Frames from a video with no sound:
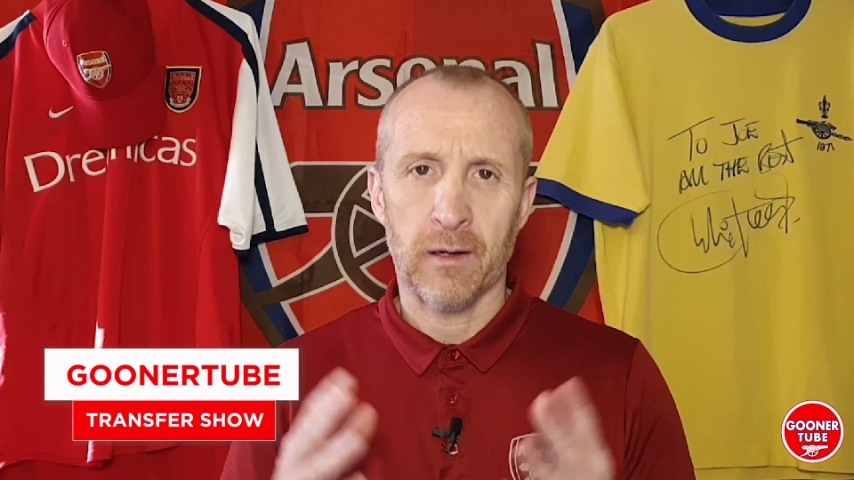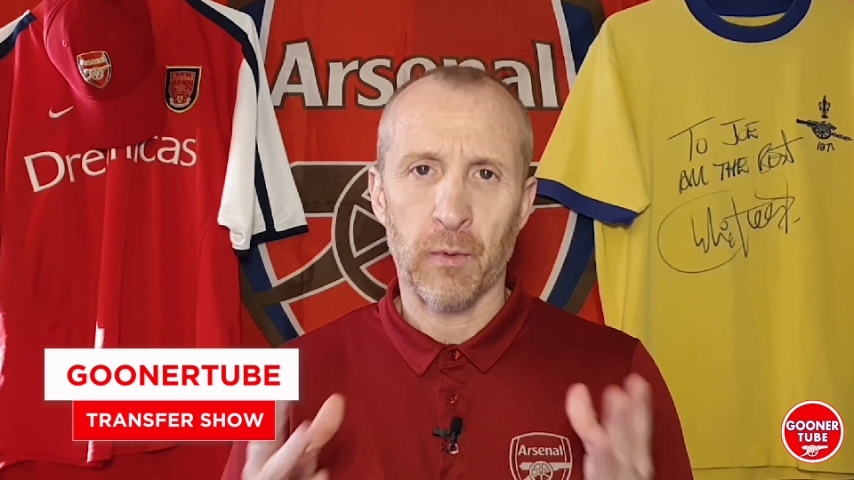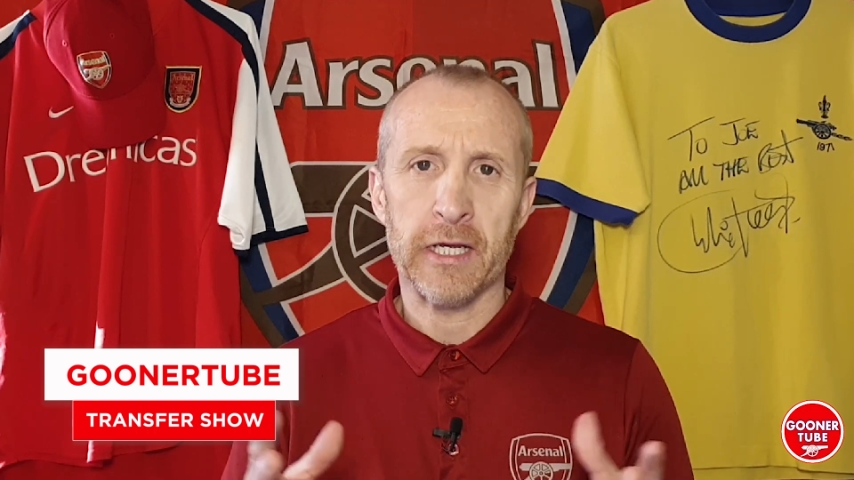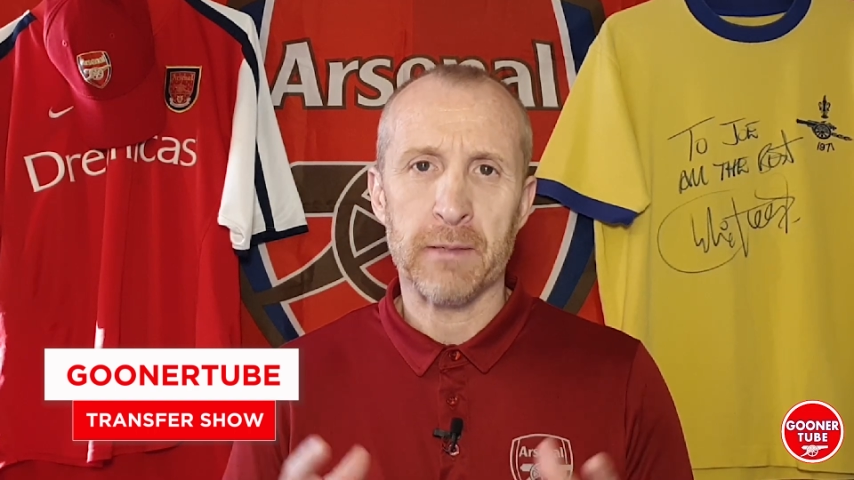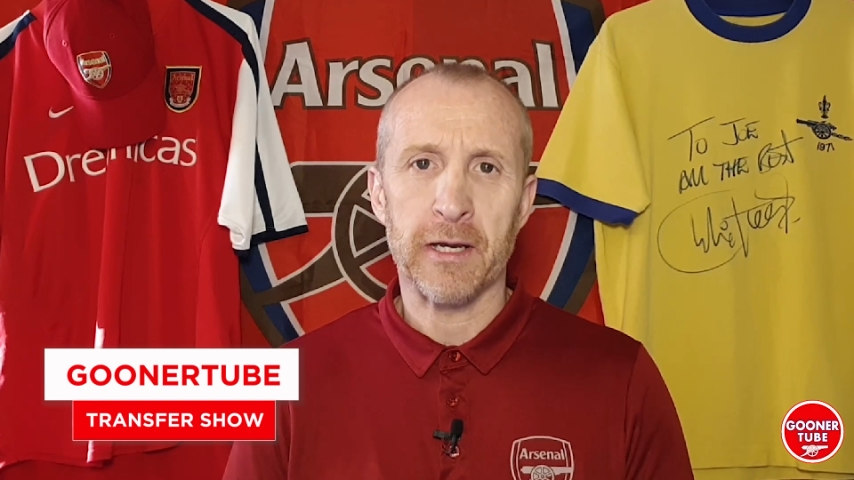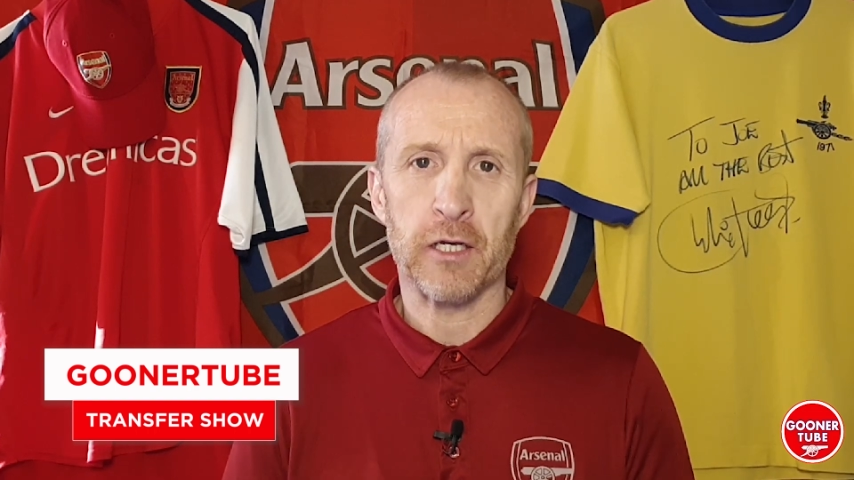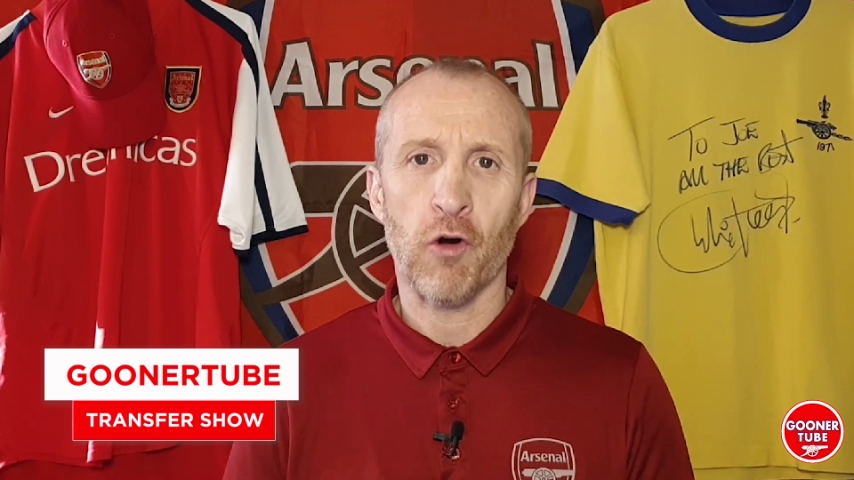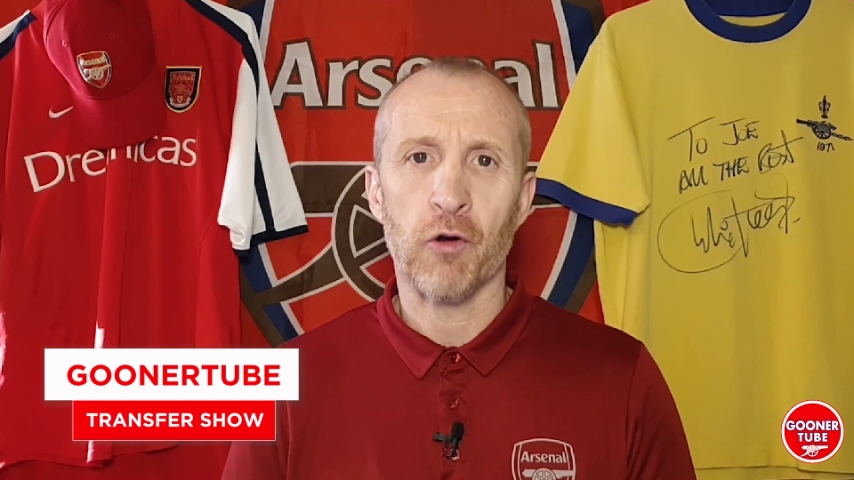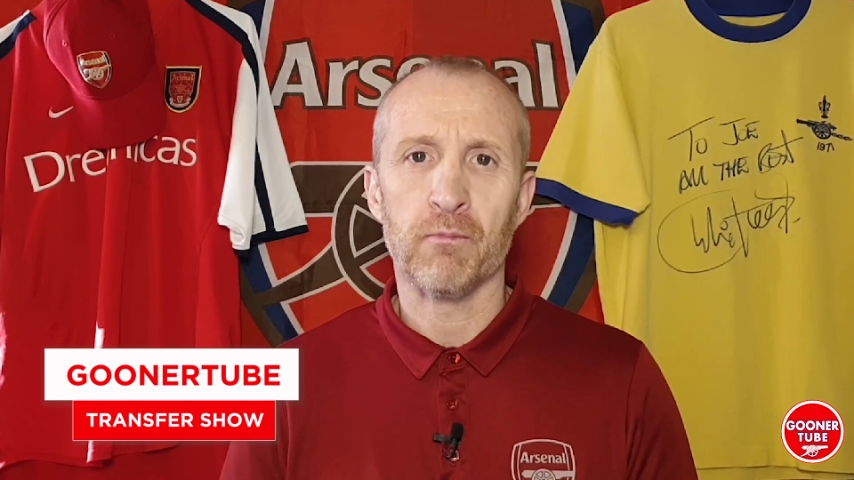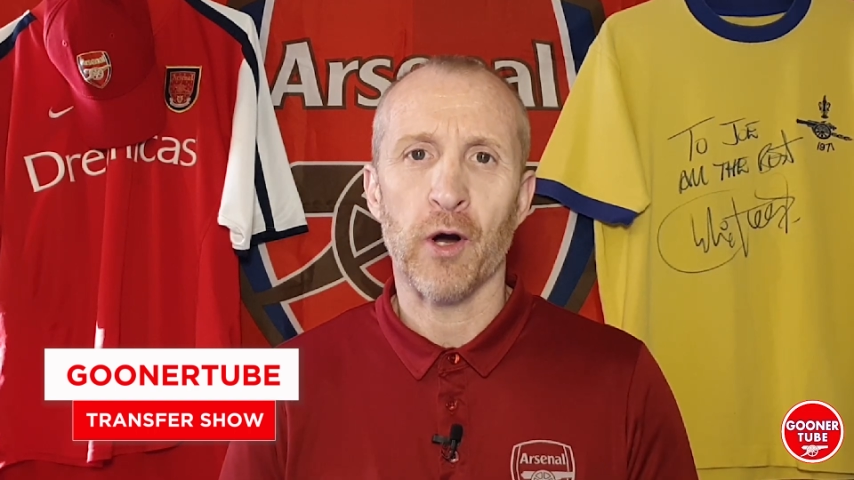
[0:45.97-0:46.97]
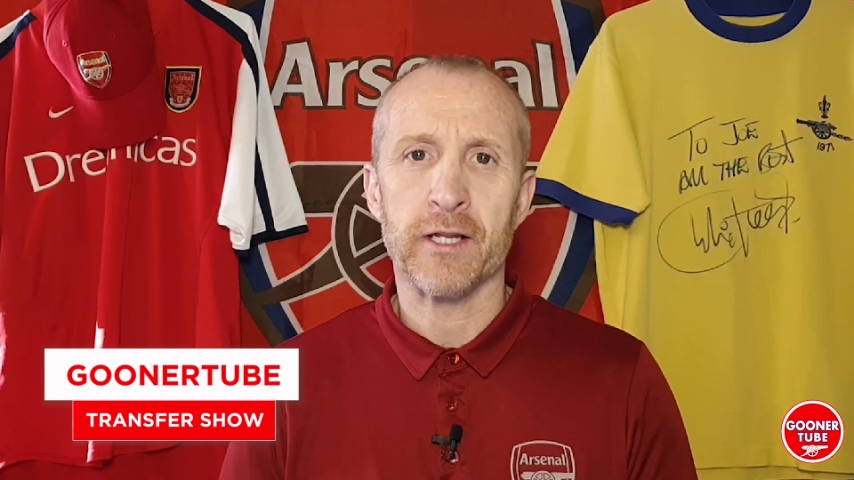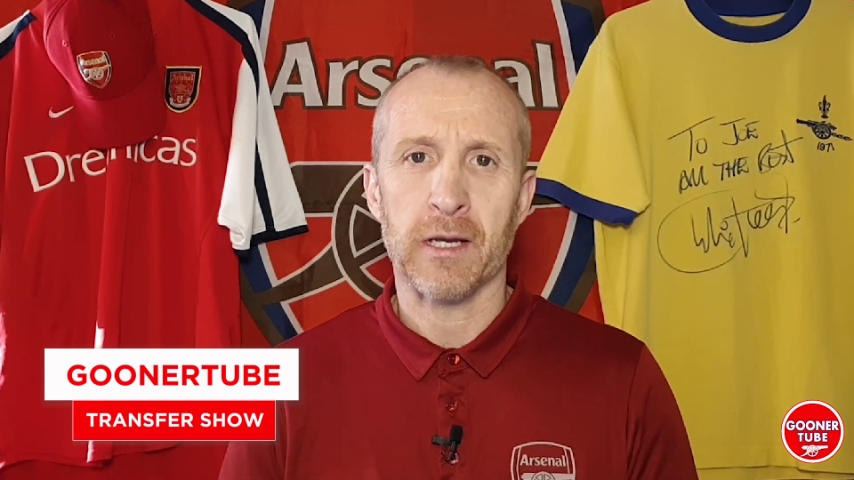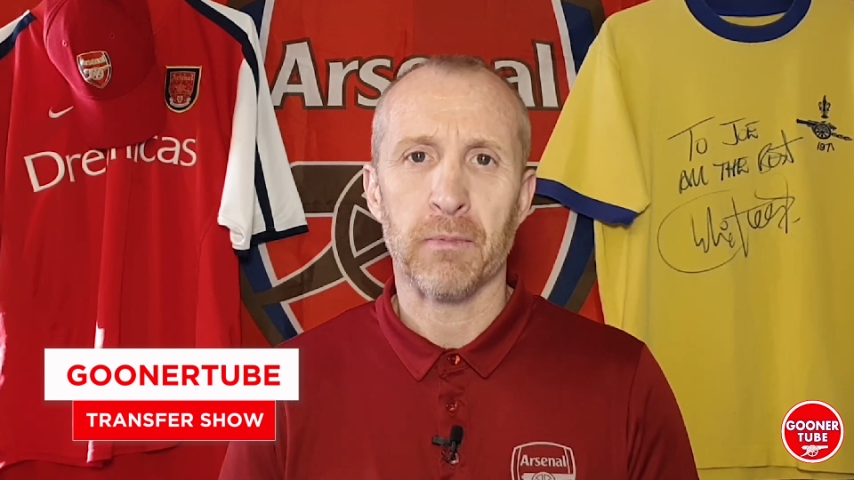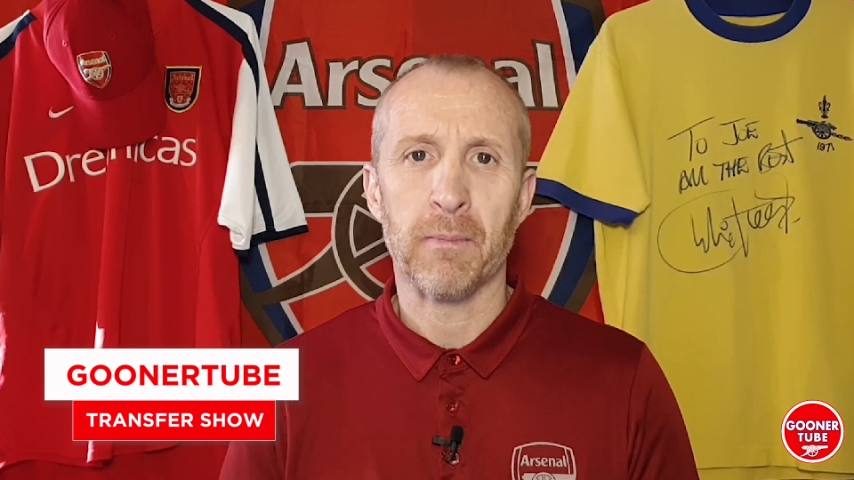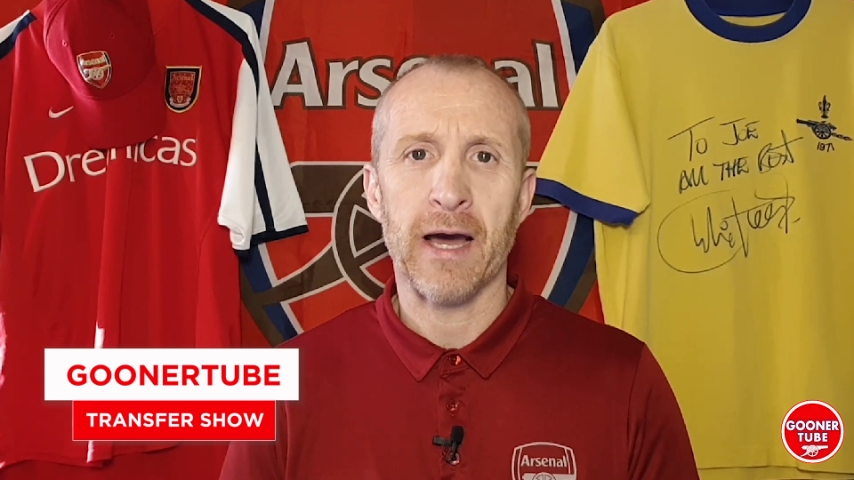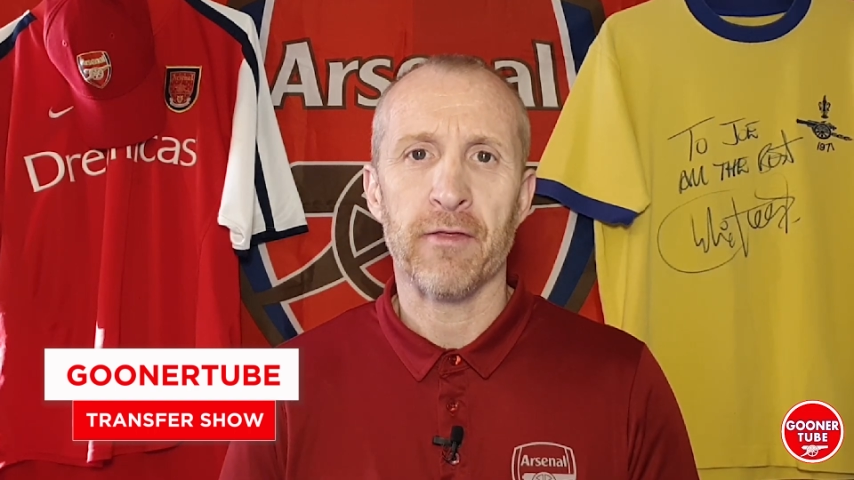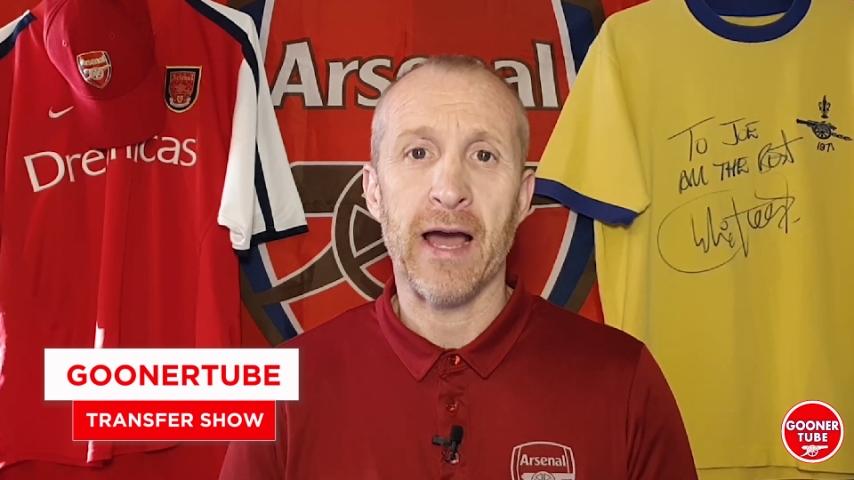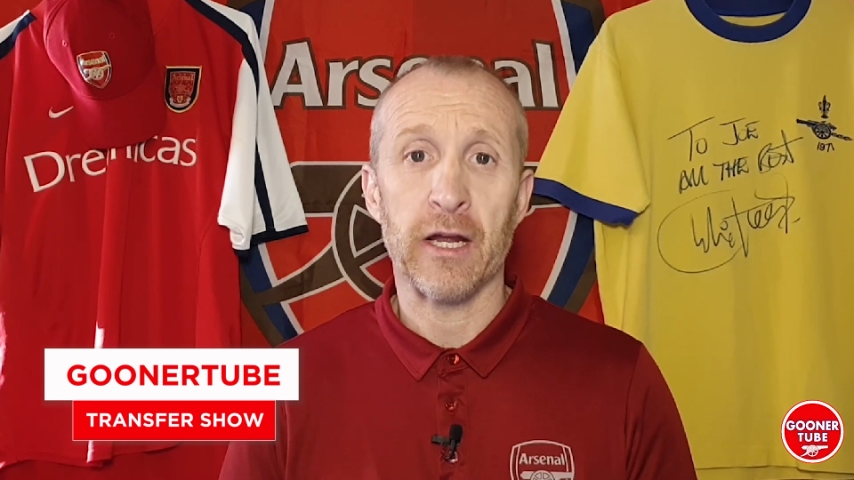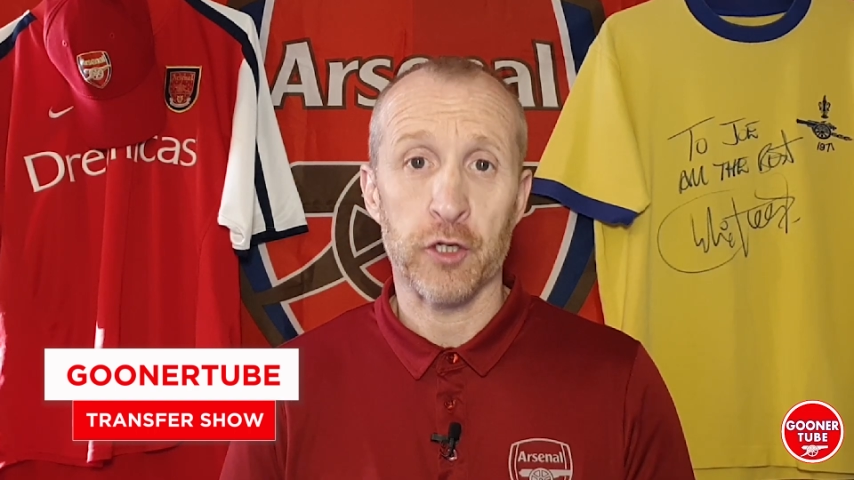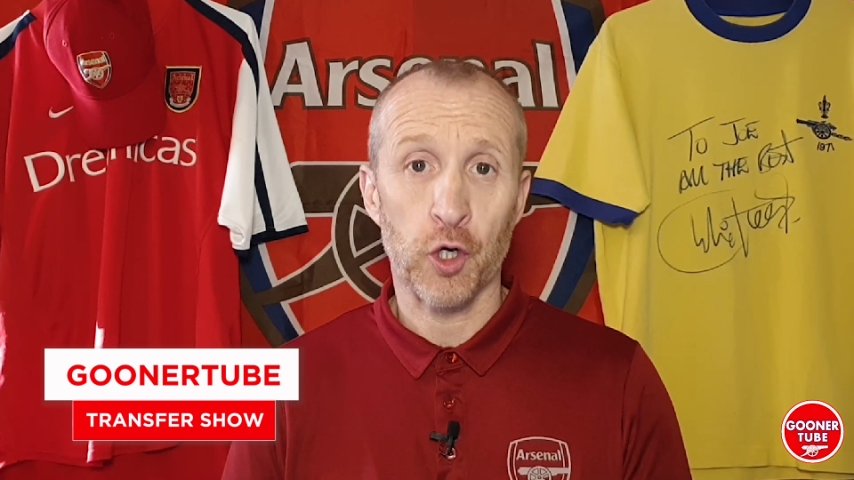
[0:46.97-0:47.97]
and we'll let you make your own minds up about that.